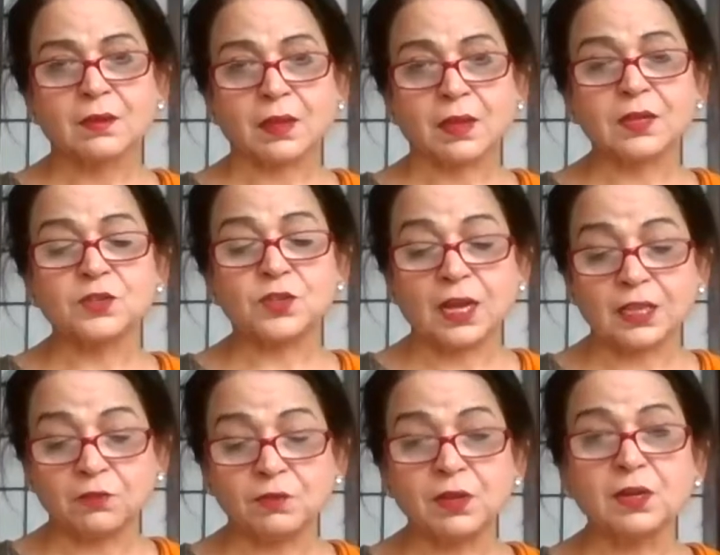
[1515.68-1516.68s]
Okay,
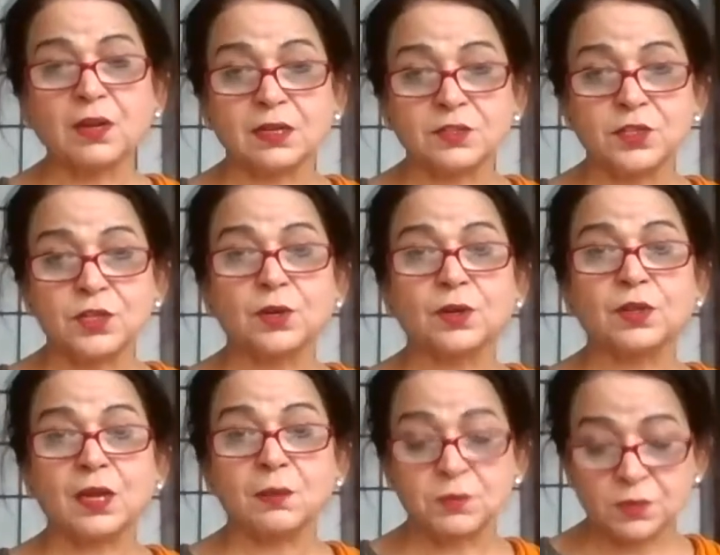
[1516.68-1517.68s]
sattvic, rajasic, or
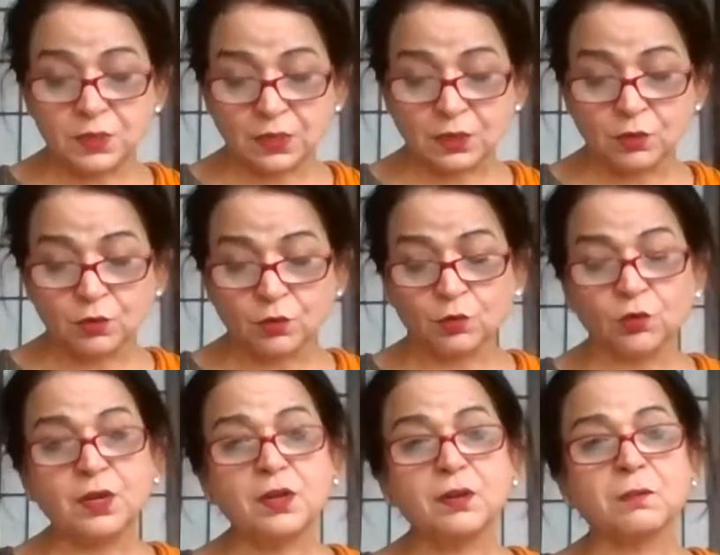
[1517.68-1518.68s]
tamasic,
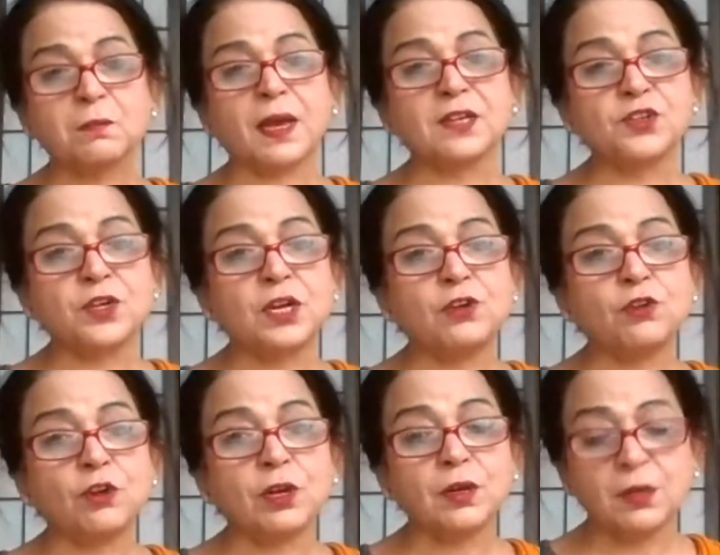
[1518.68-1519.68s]
good, passionate,
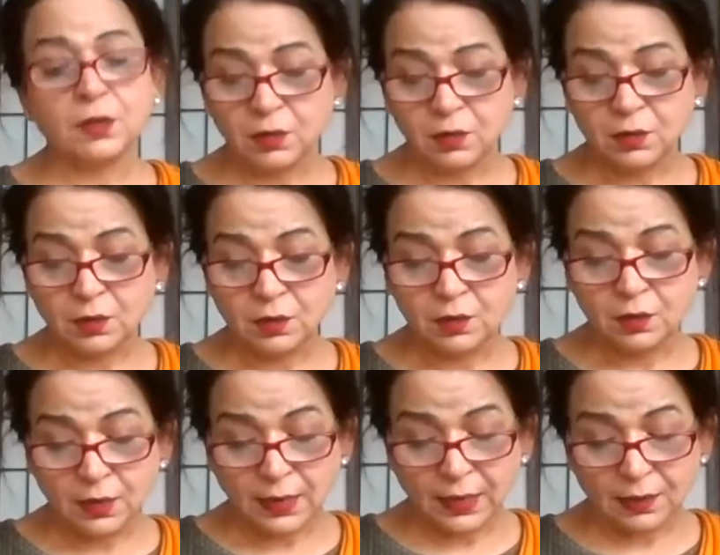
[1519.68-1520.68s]
or
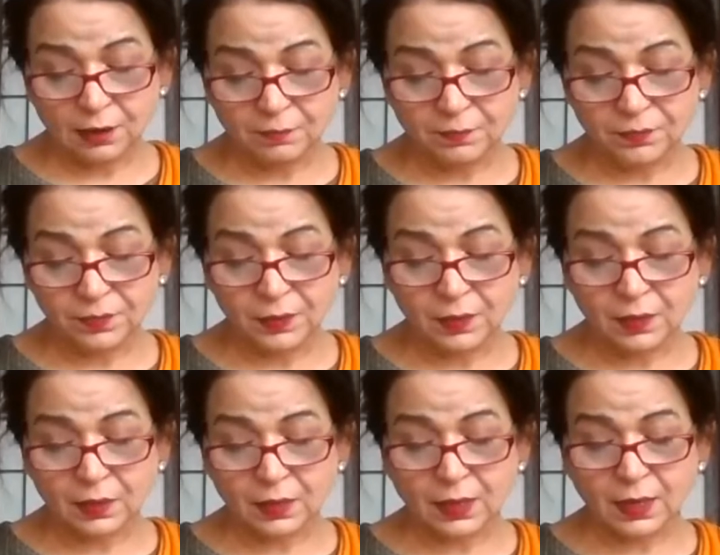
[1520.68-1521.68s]
dull.
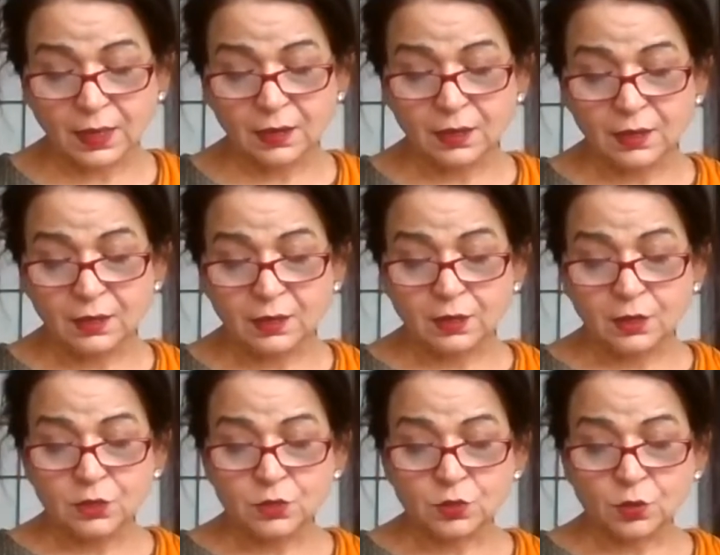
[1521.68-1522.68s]
Okay,
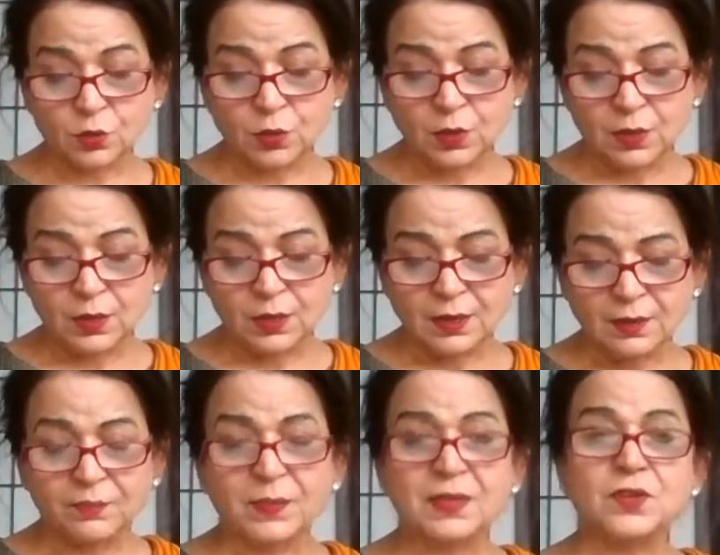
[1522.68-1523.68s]
so
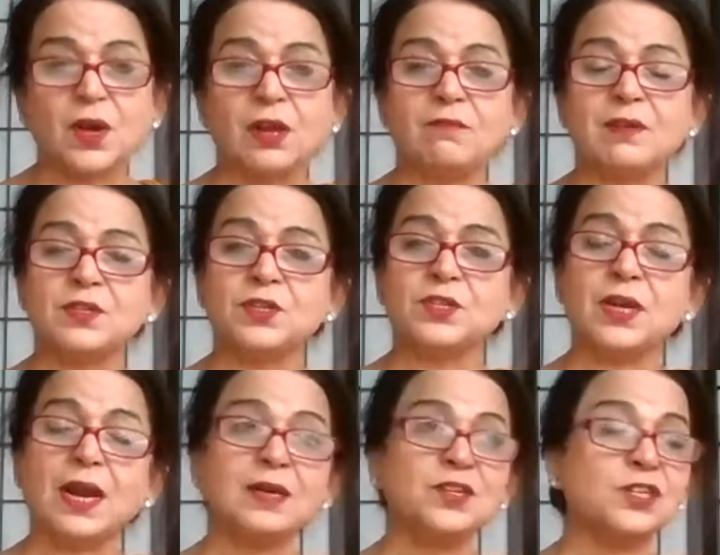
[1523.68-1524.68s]
there's always, it's
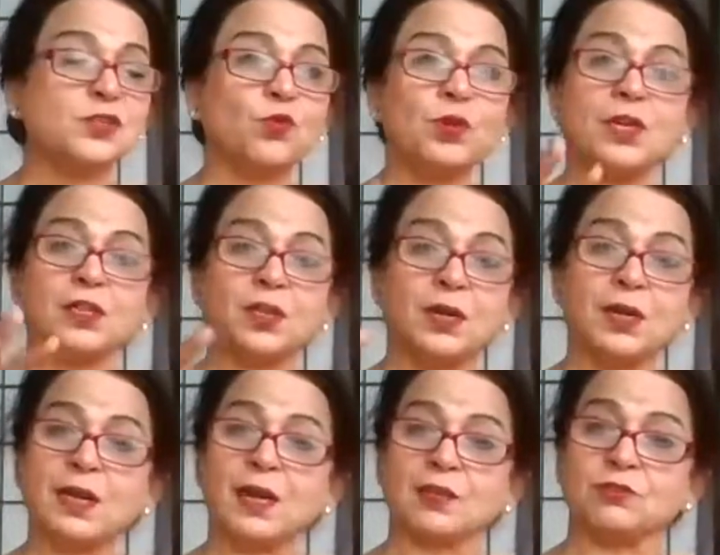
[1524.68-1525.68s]
not just only
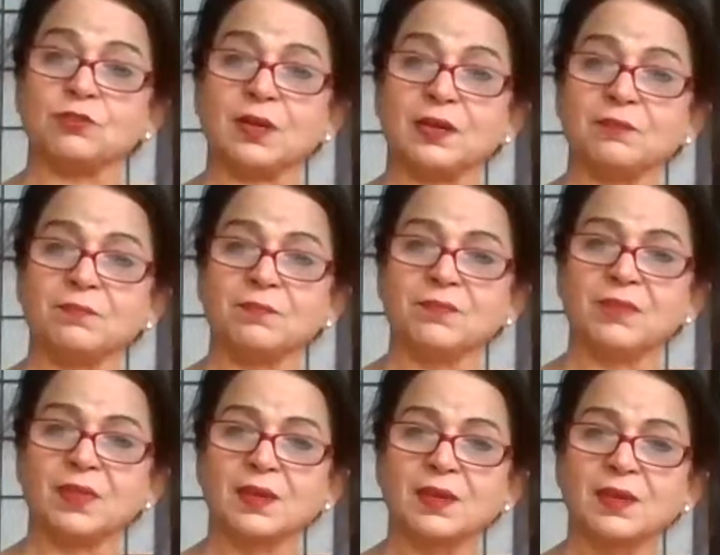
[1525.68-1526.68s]
three actually.
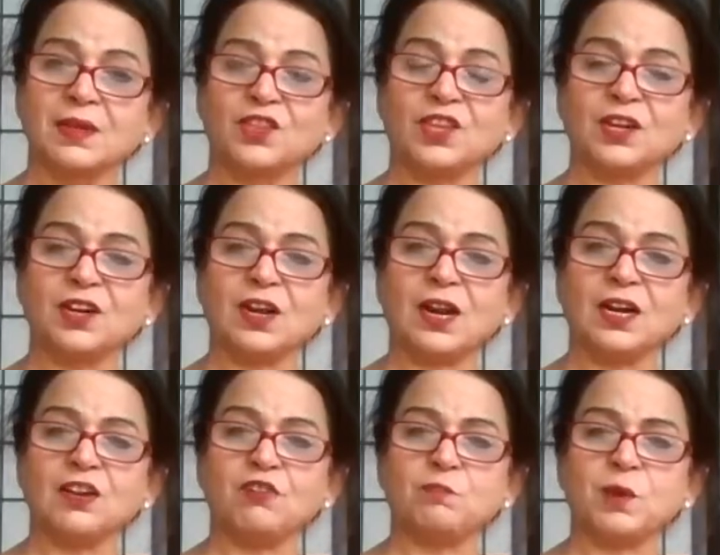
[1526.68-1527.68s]
There are a
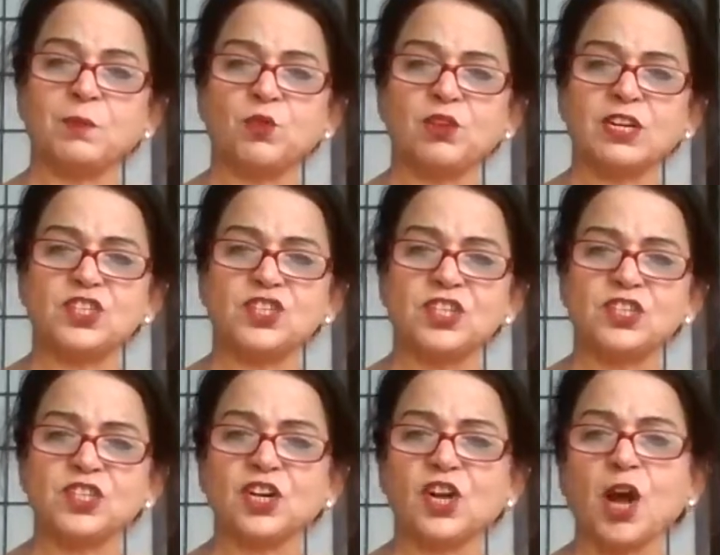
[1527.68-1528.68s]
lot of
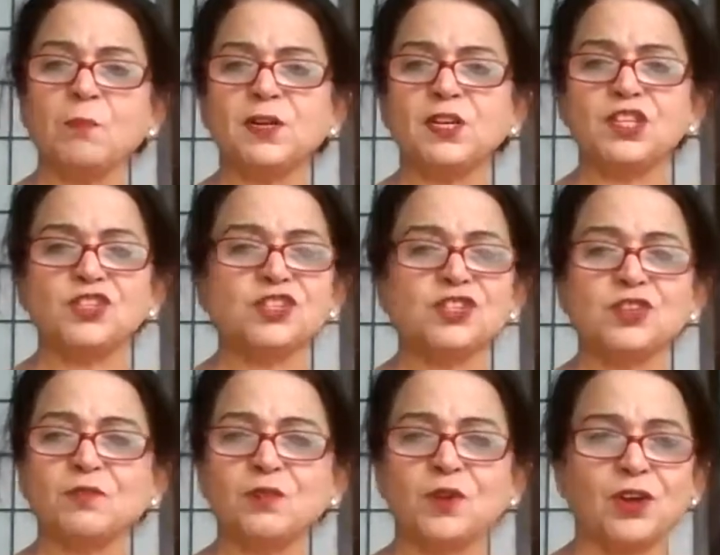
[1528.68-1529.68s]
permutations and combinations
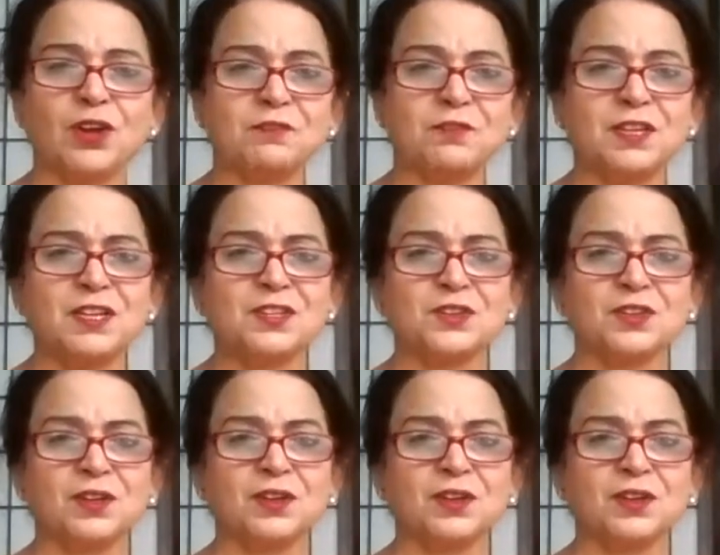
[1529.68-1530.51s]
of all of these.